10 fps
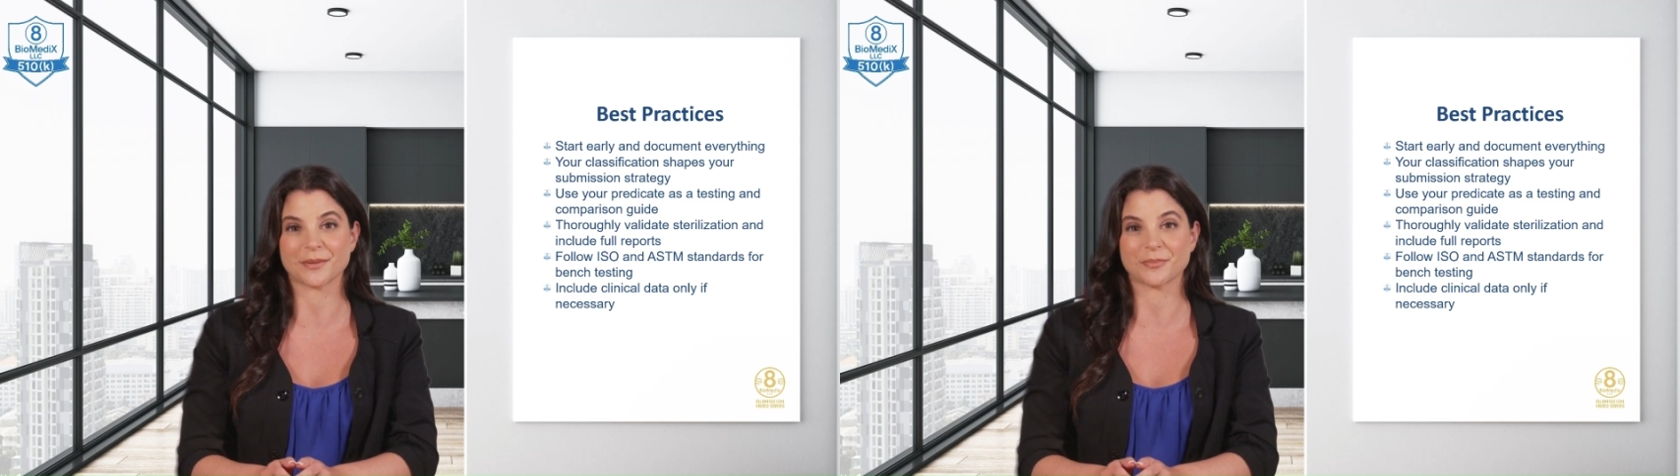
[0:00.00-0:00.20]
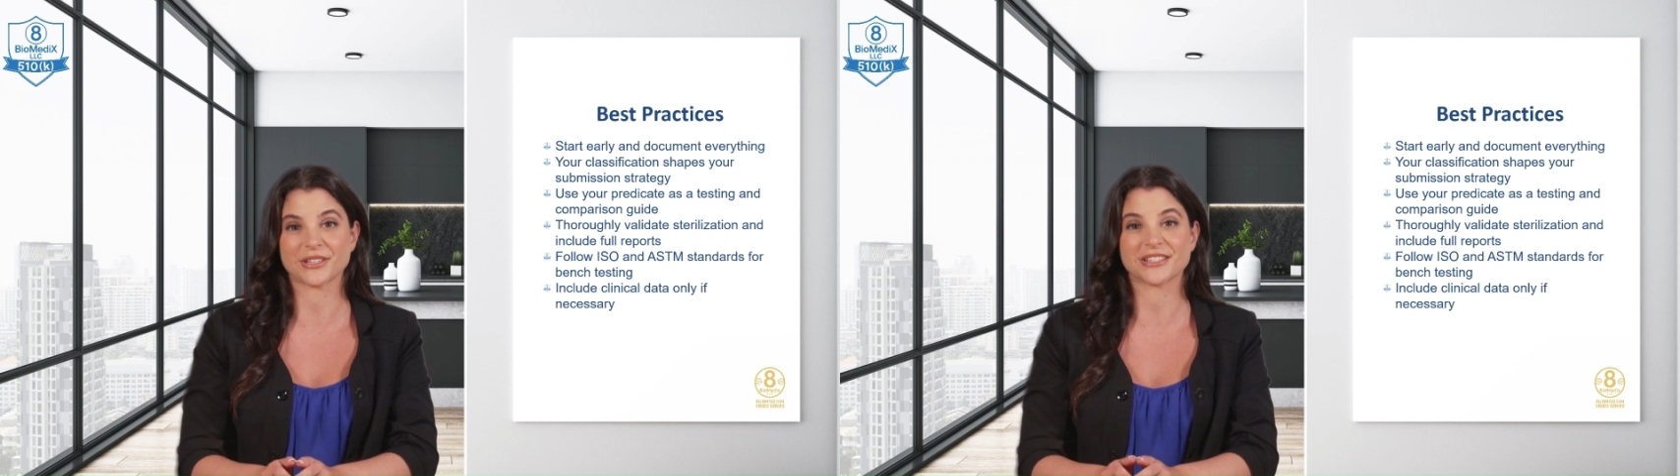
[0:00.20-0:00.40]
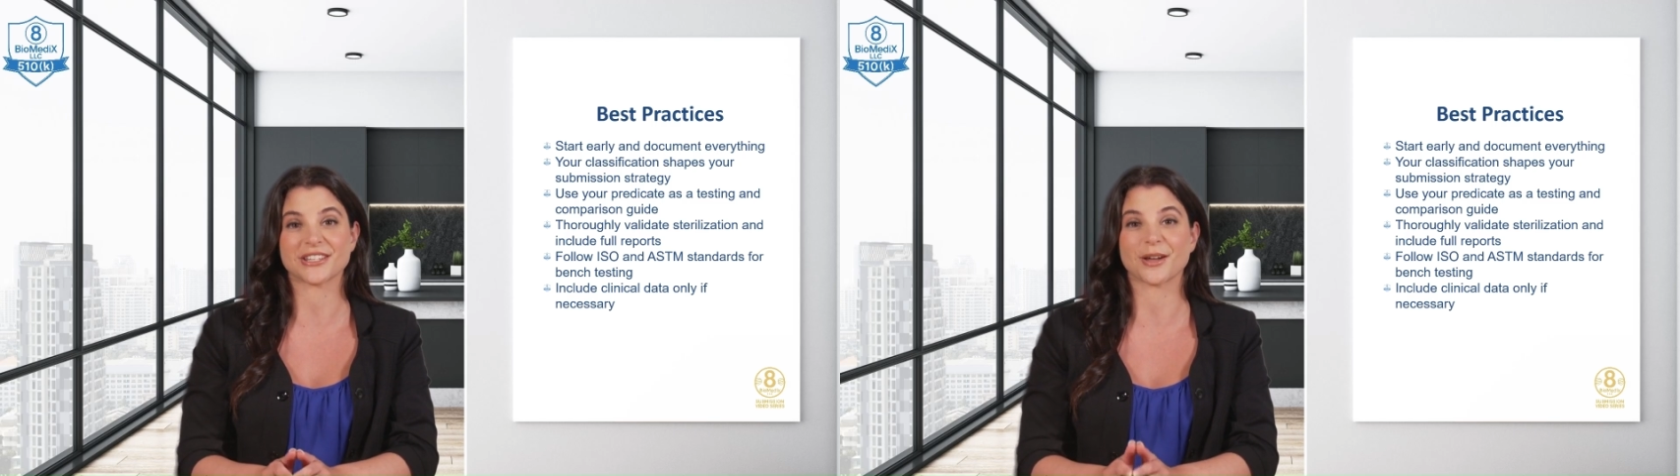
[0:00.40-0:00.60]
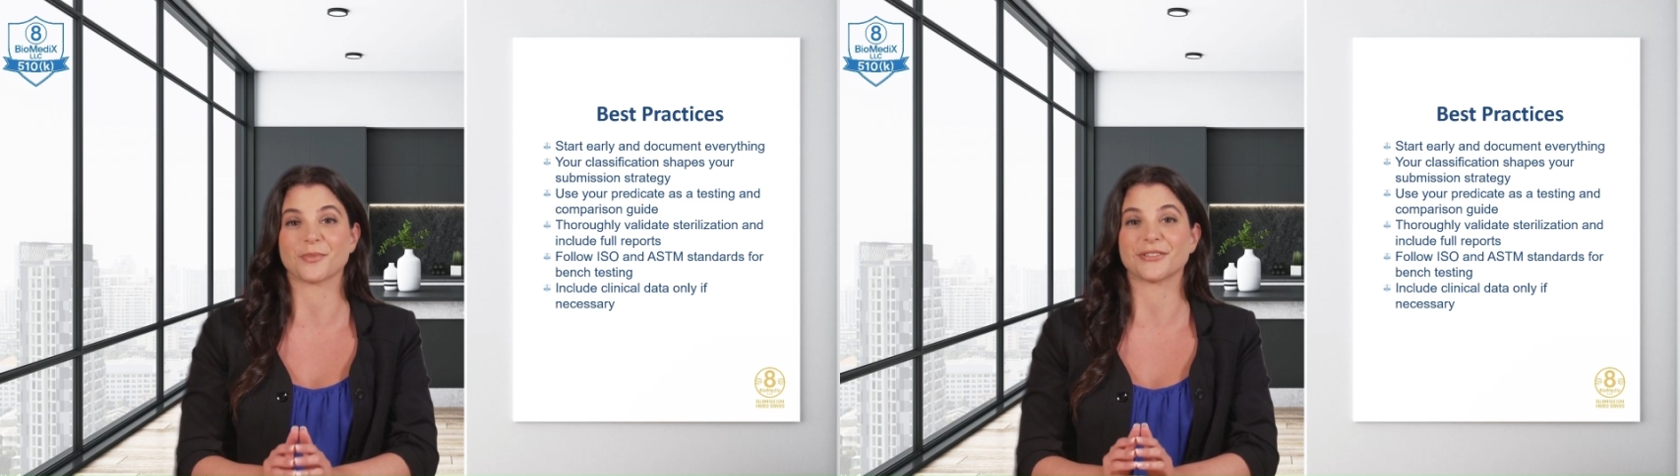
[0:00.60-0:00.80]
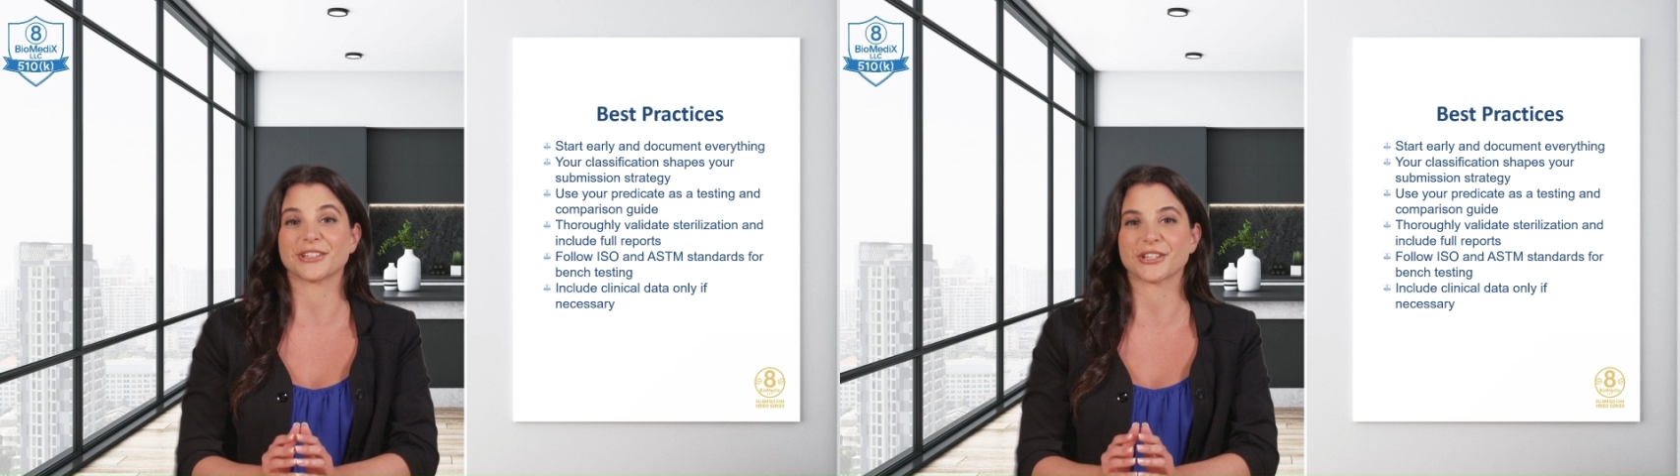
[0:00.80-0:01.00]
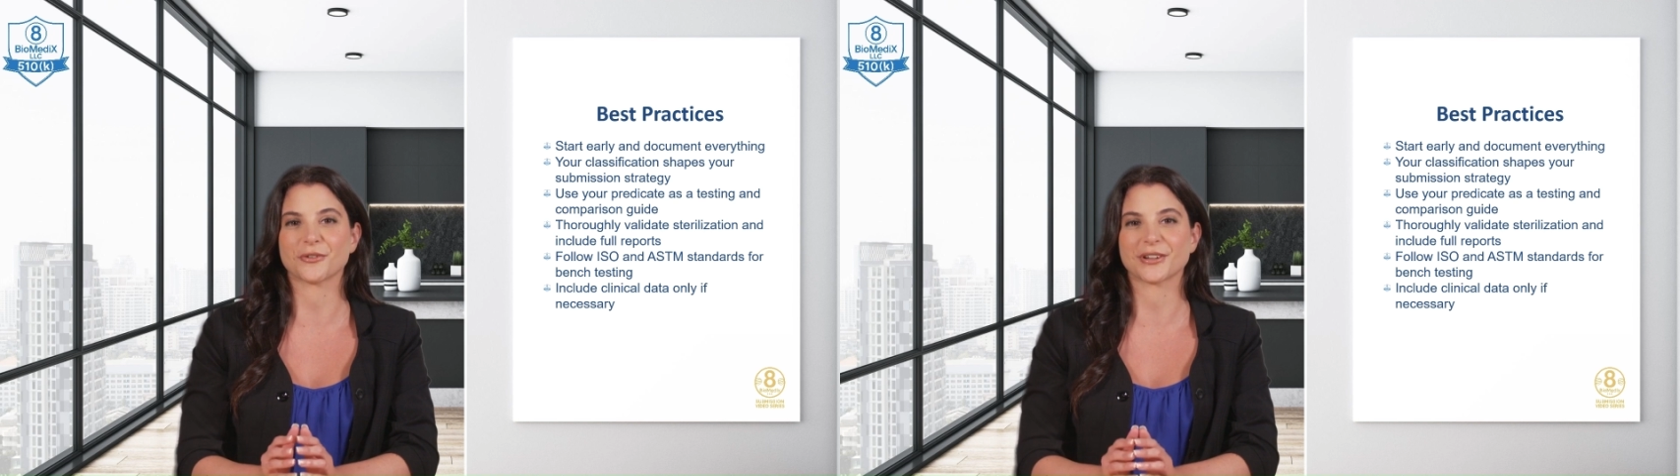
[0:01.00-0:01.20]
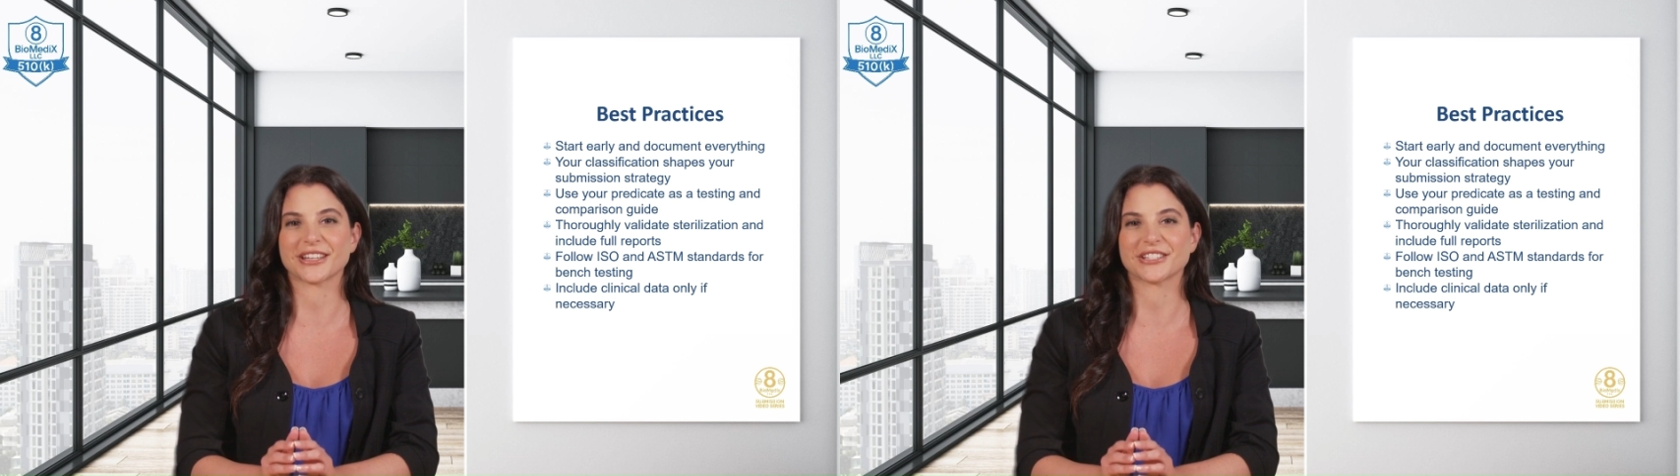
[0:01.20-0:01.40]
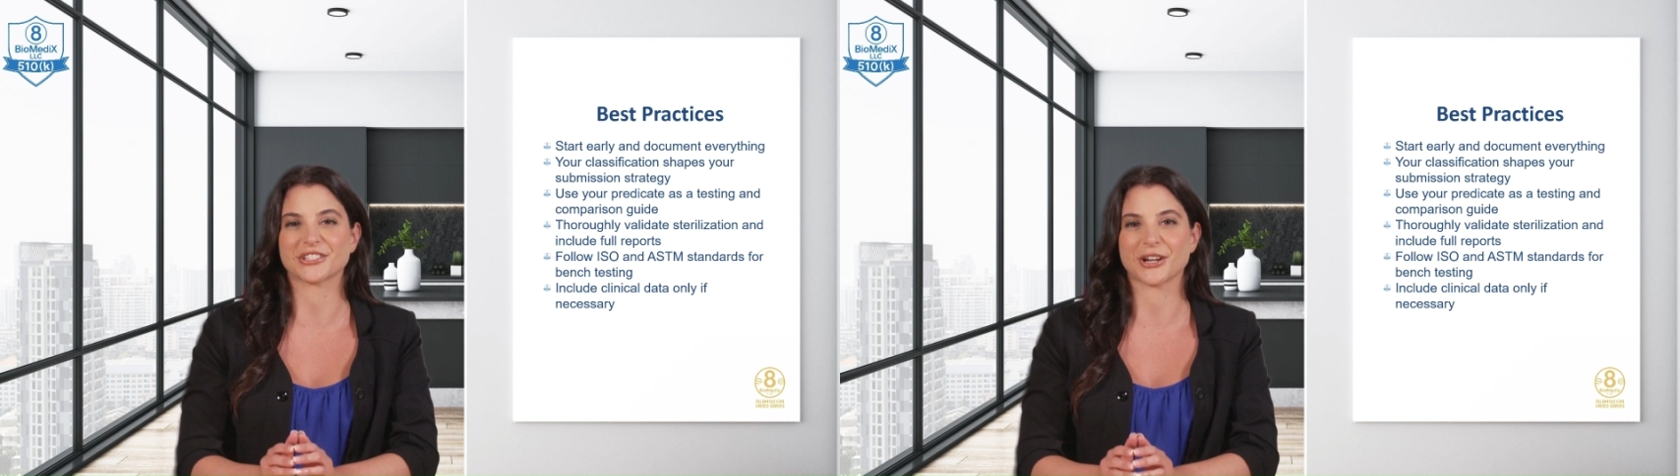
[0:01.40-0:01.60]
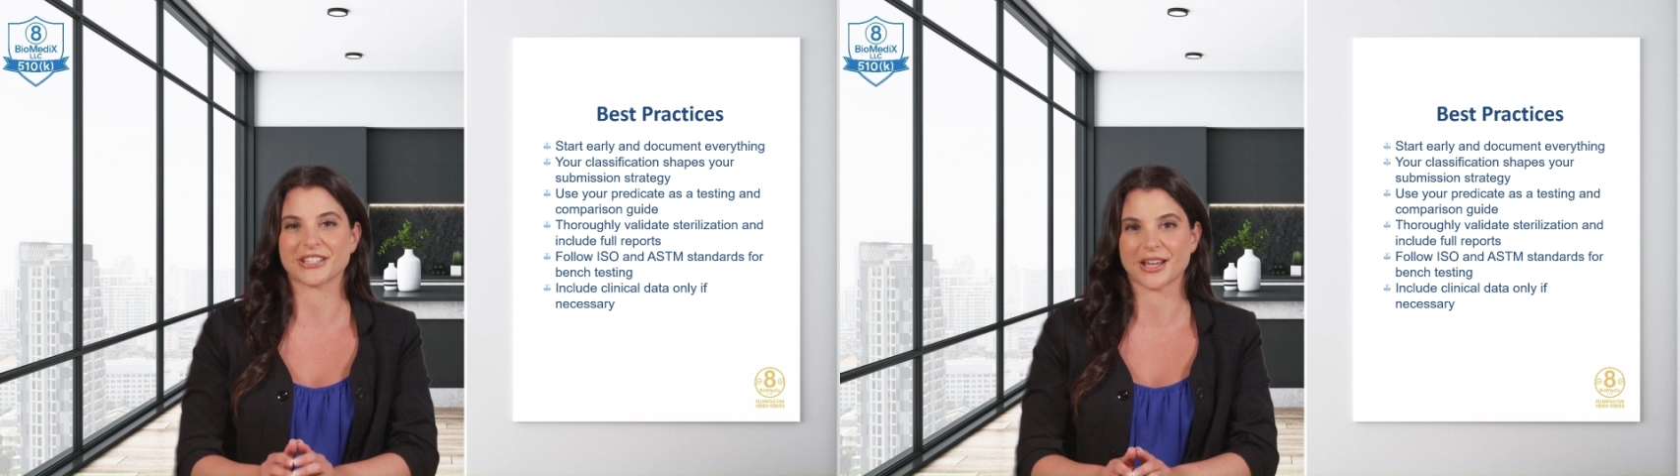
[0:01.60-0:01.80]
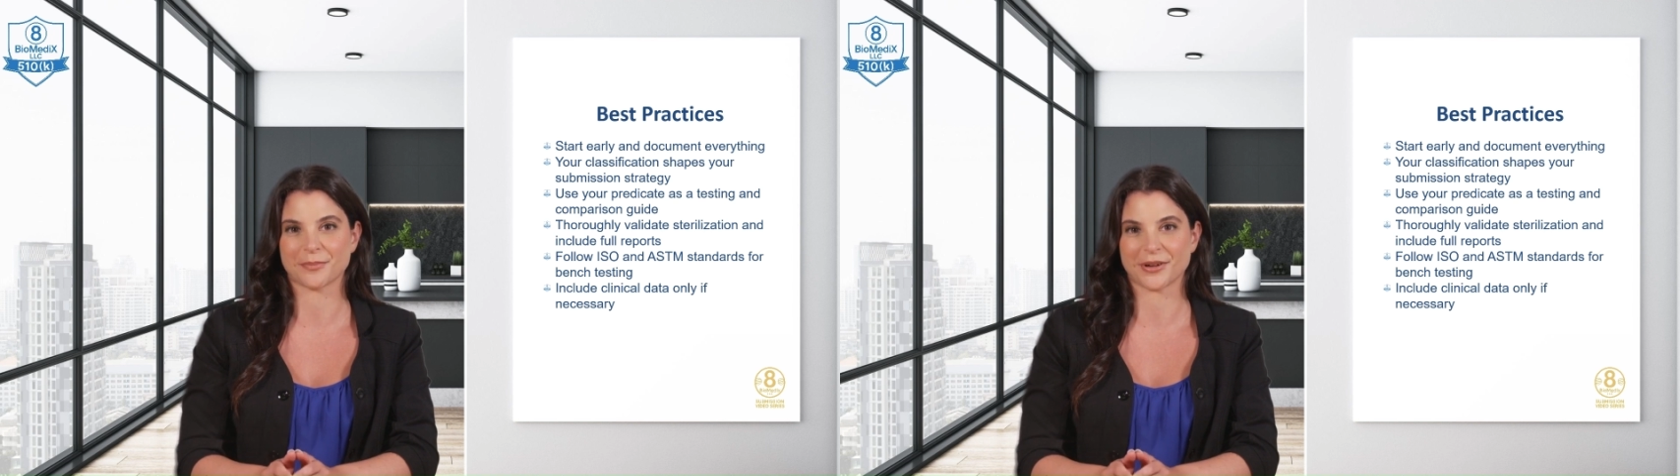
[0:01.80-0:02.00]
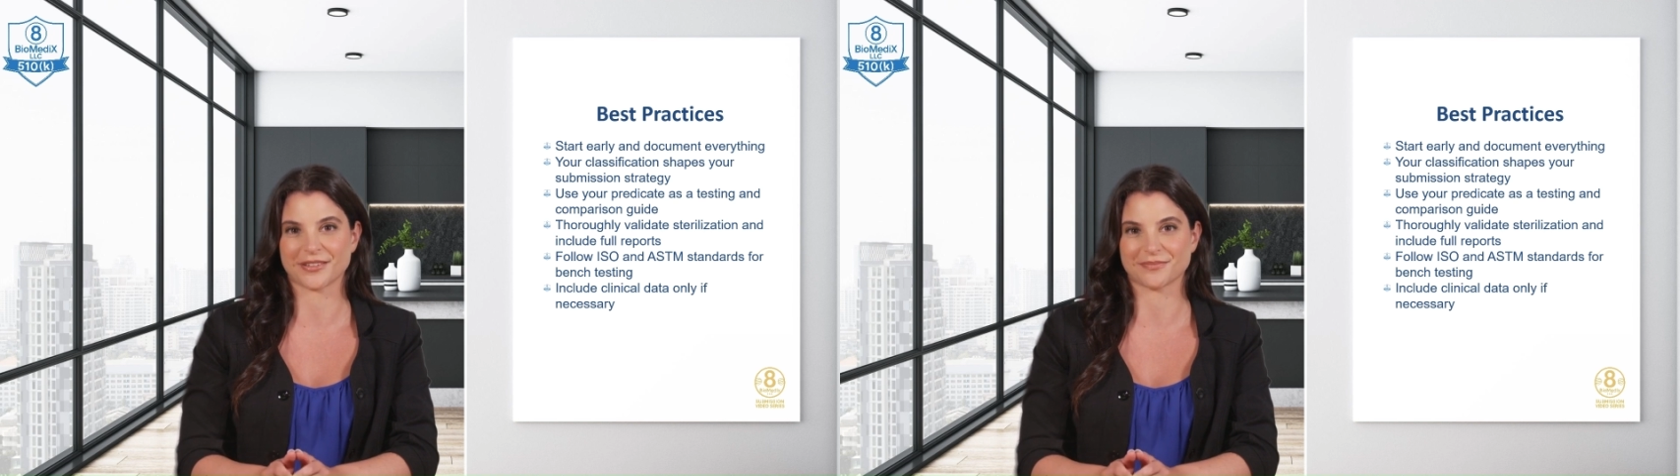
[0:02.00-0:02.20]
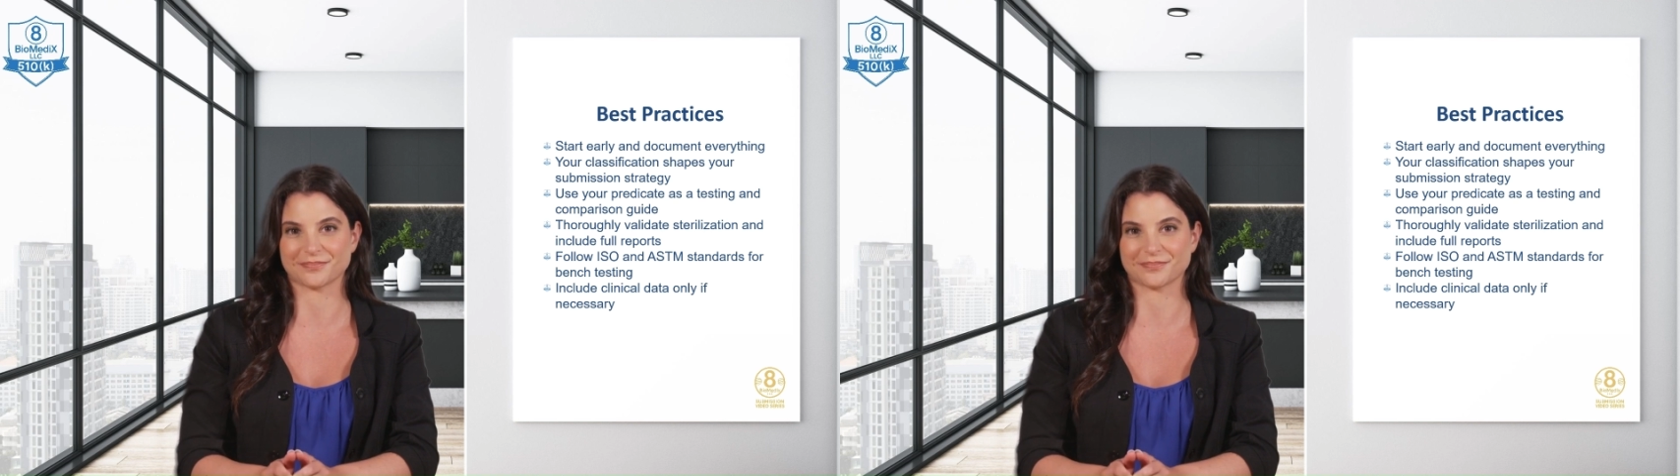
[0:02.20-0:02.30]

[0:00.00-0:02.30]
a pre-sub with the new eSTAR template.